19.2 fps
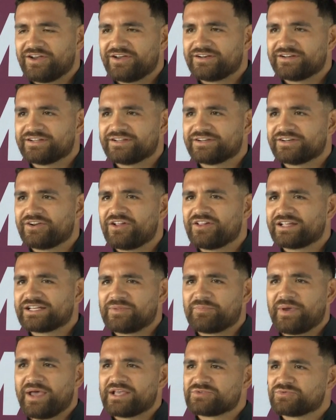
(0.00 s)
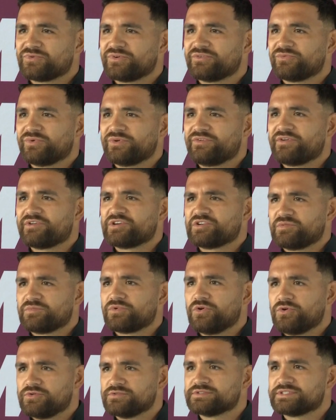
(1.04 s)
not uh, not like the past where we've given up
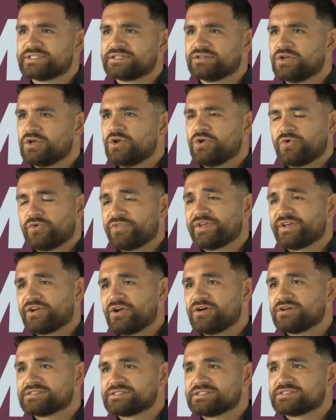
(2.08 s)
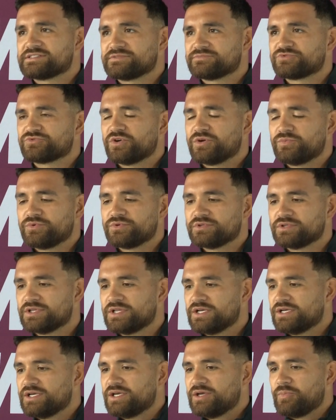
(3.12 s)
goals and or they caused us some trouble.
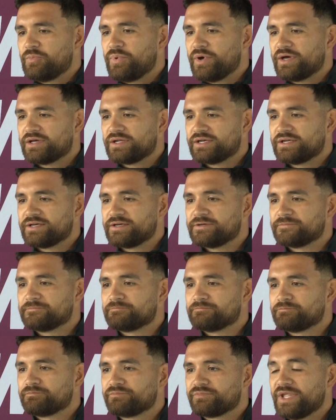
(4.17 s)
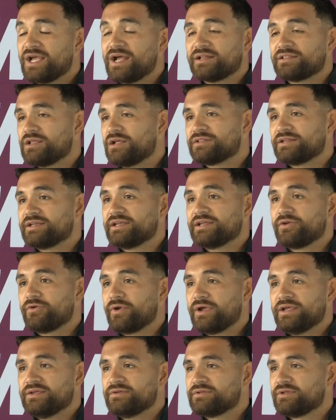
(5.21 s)
But um, yeah, I thought they did
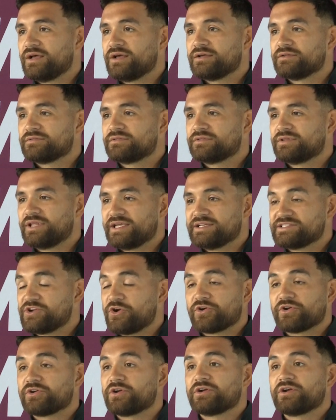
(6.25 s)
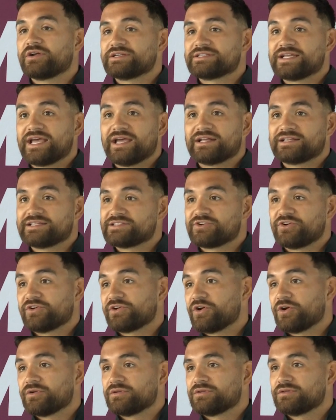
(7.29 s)
great. Uh, they started our attack. They started
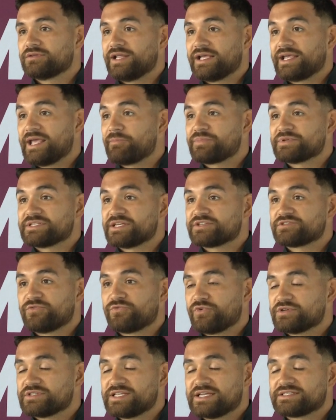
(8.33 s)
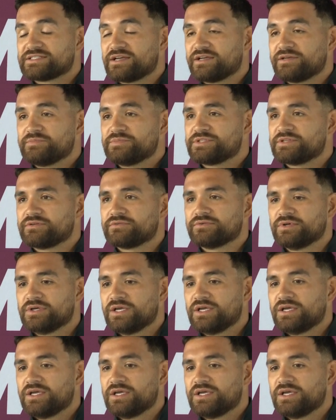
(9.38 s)
our they kept possession for us that time. So